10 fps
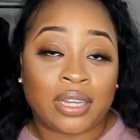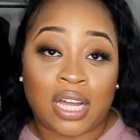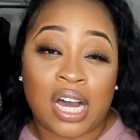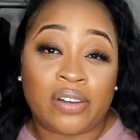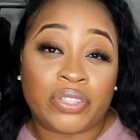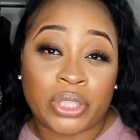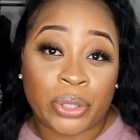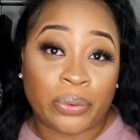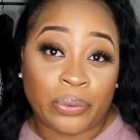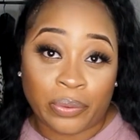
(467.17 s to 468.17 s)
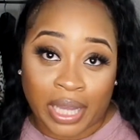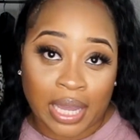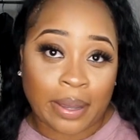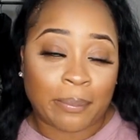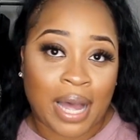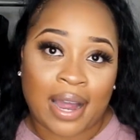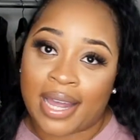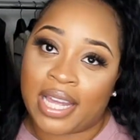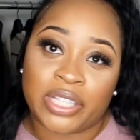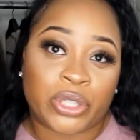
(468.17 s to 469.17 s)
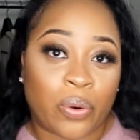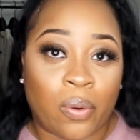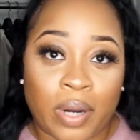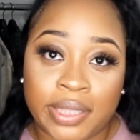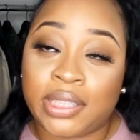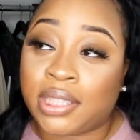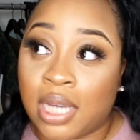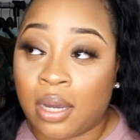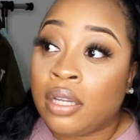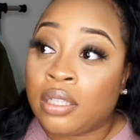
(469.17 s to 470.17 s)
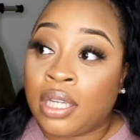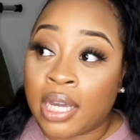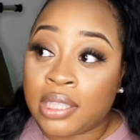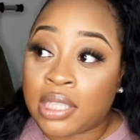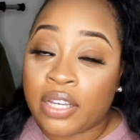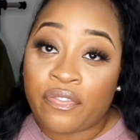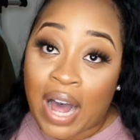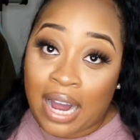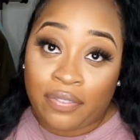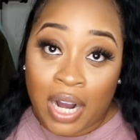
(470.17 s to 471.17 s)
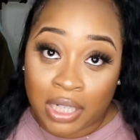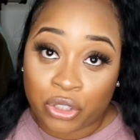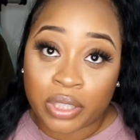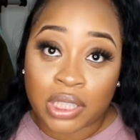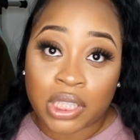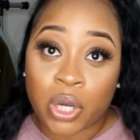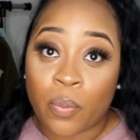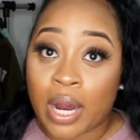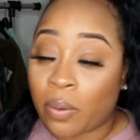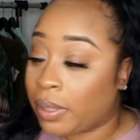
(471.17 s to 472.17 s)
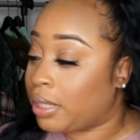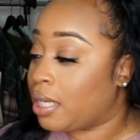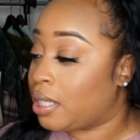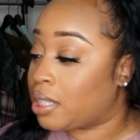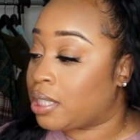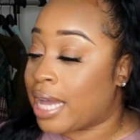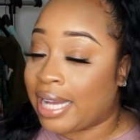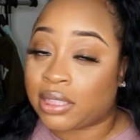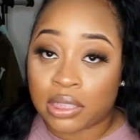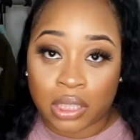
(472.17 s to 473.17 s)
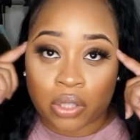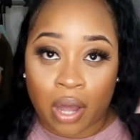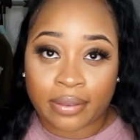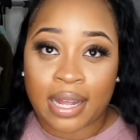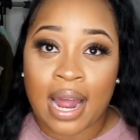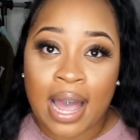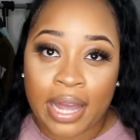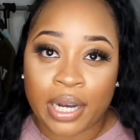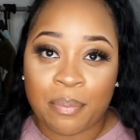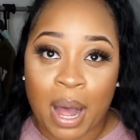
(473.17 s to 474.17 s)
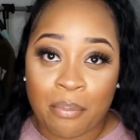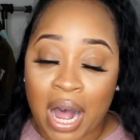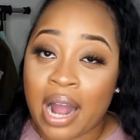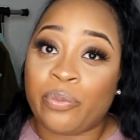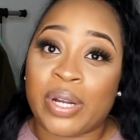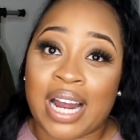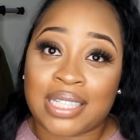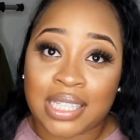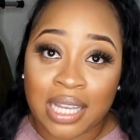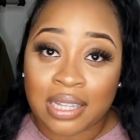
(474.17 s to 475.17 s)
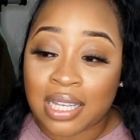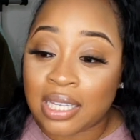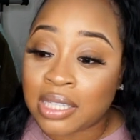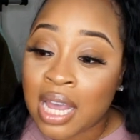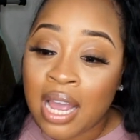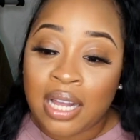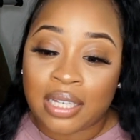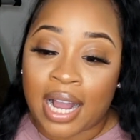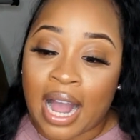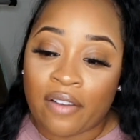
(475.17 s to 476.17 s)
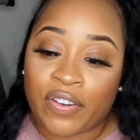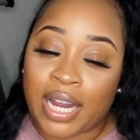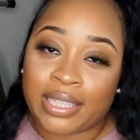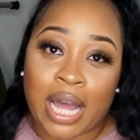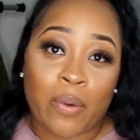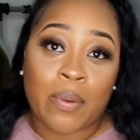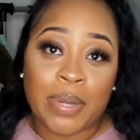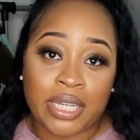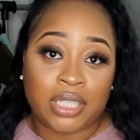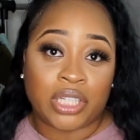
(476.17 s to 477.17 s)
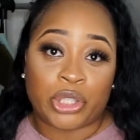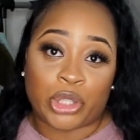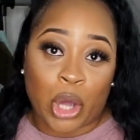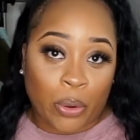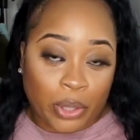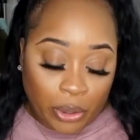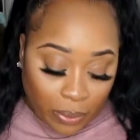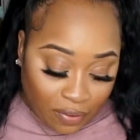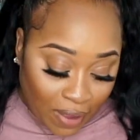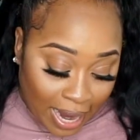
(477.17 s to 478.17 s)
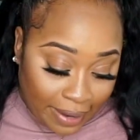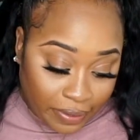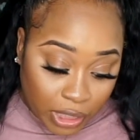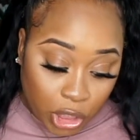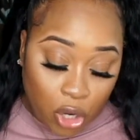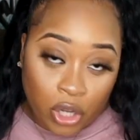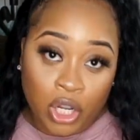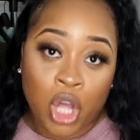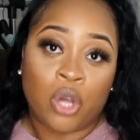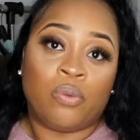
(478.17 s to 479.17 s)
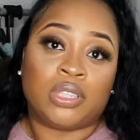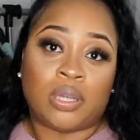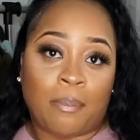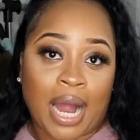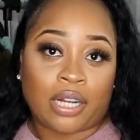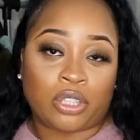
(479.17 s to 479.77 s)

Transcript: love to get my hands on some Yeezy 500s to wear with this. That's the thought that I had in my mind when I seen this. Like, I feel like that would be just so cute if I had this on with some biker